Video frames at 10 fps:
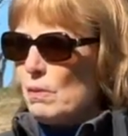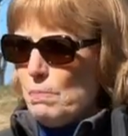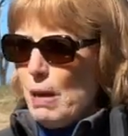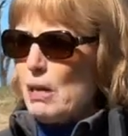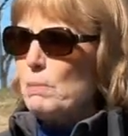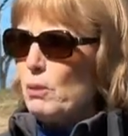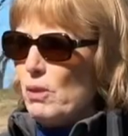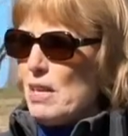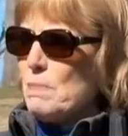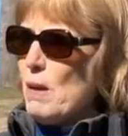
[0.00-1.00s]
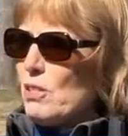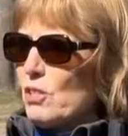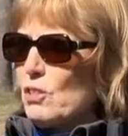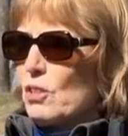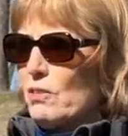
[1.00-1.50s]
Mayor Moran
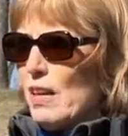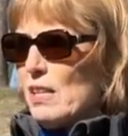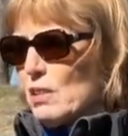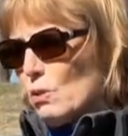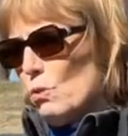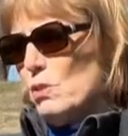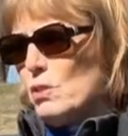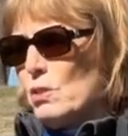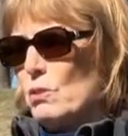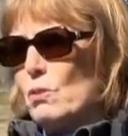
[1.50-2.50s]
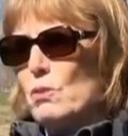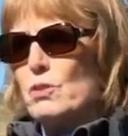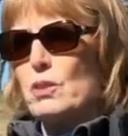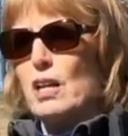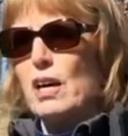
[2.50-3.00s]
mentioned the grants.
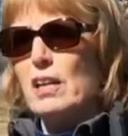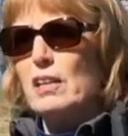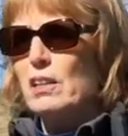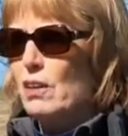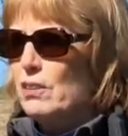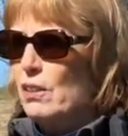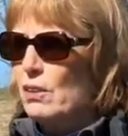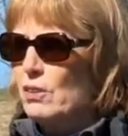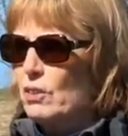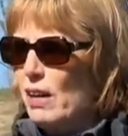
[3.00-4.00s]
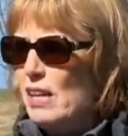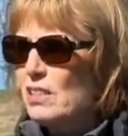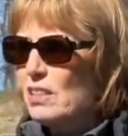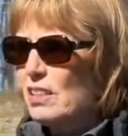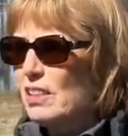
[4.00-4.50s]
Lauren's your guy on the
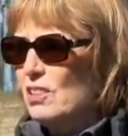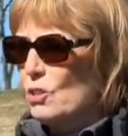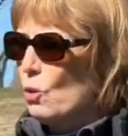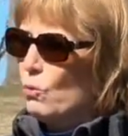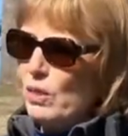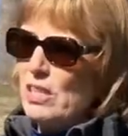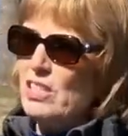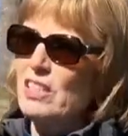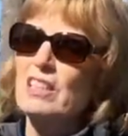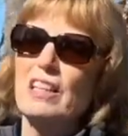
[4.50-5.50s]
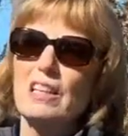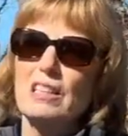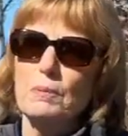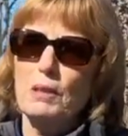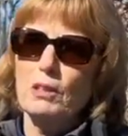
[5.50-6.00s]
grants in this whole region and
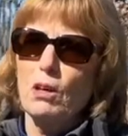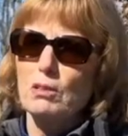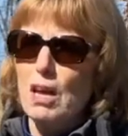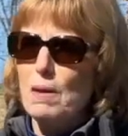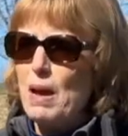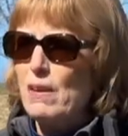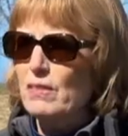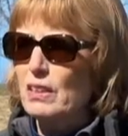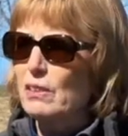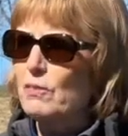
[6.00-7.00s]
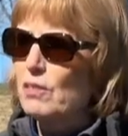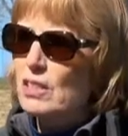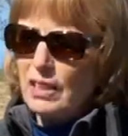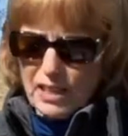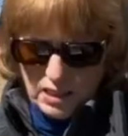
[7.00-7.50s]
has been a longtime advocate for
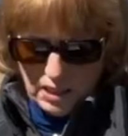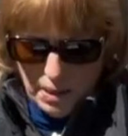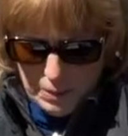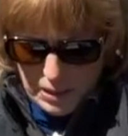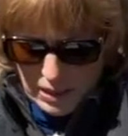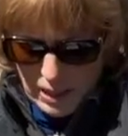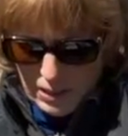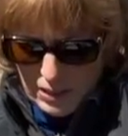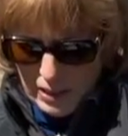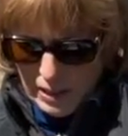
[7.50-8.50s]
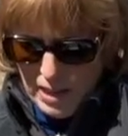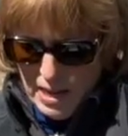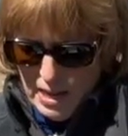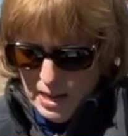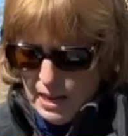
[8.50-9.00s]
this landscape in this area
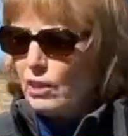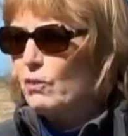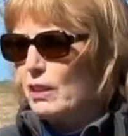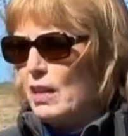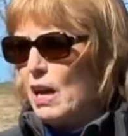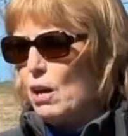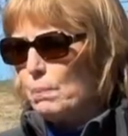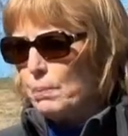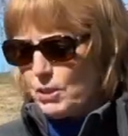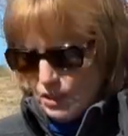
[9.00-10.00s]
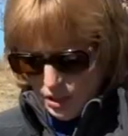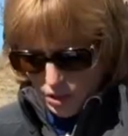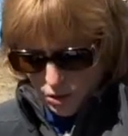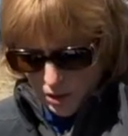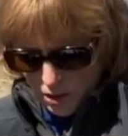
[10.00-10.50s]
and can really help
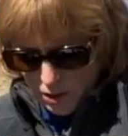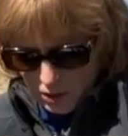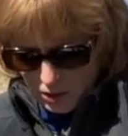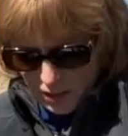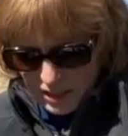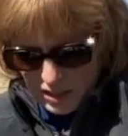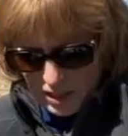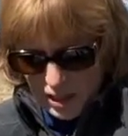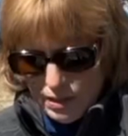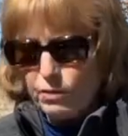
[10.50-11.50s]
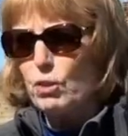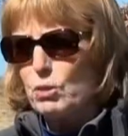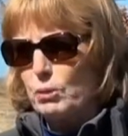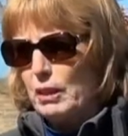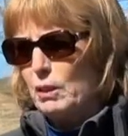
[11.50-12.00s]
assist on the grant side. And of course,
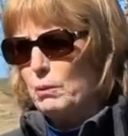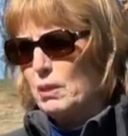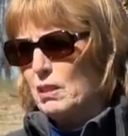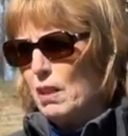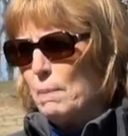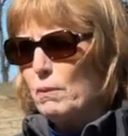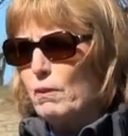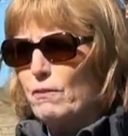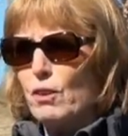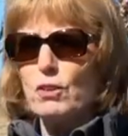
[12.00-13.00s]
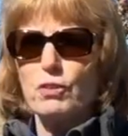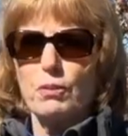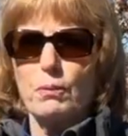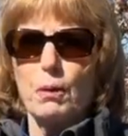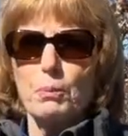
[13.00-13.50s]
we're here with a number of folks
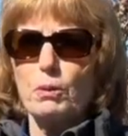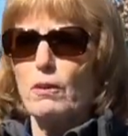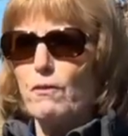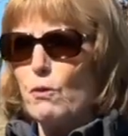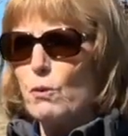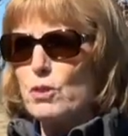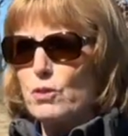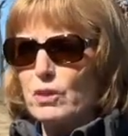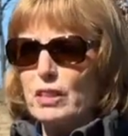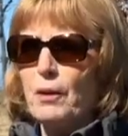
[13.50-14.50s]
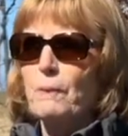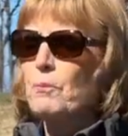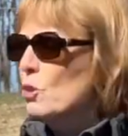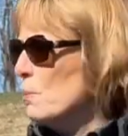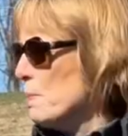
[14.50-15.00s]
from our Bureau of Forestry.
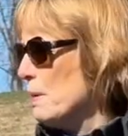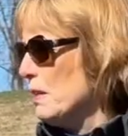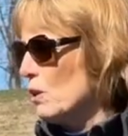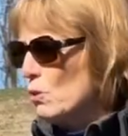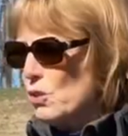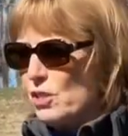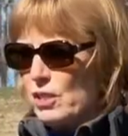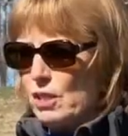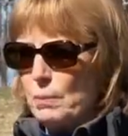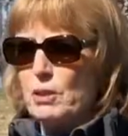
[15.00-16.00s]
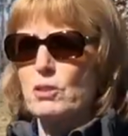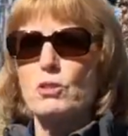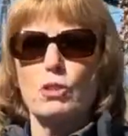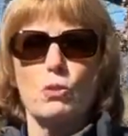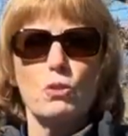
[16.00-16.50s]
You'll be meeting Orshi. I'll be
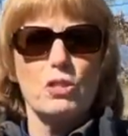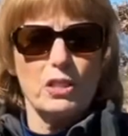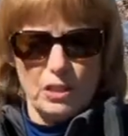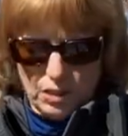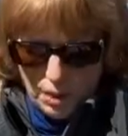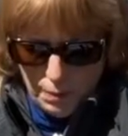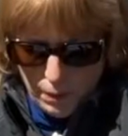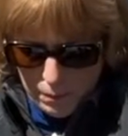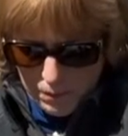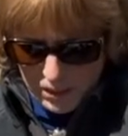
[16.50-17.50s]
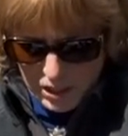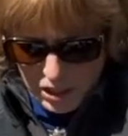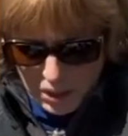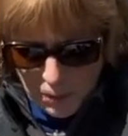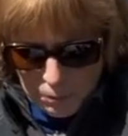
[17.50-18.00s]
introducing Orshi as I'm
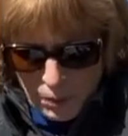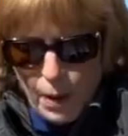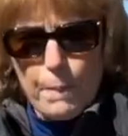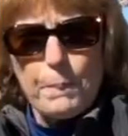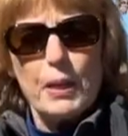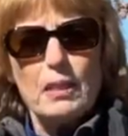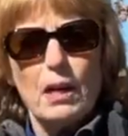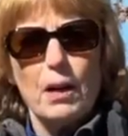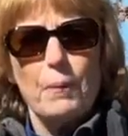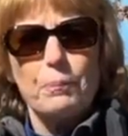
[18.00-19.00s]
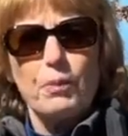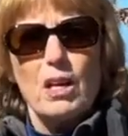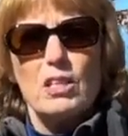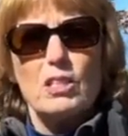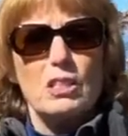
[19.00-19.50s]
finished. But
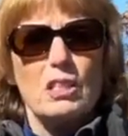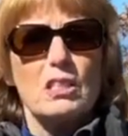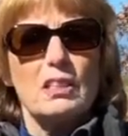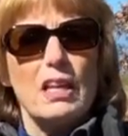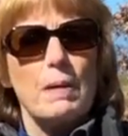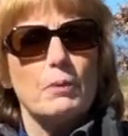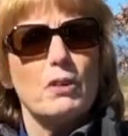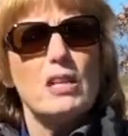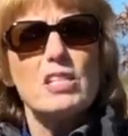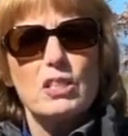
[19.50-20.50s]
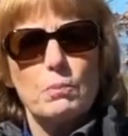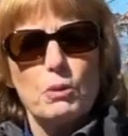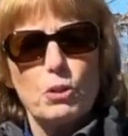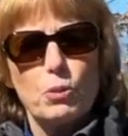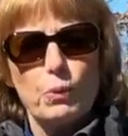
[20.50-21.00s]
this collaboration
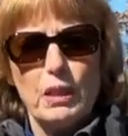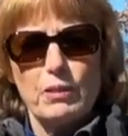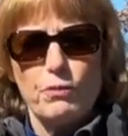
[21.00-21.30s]
between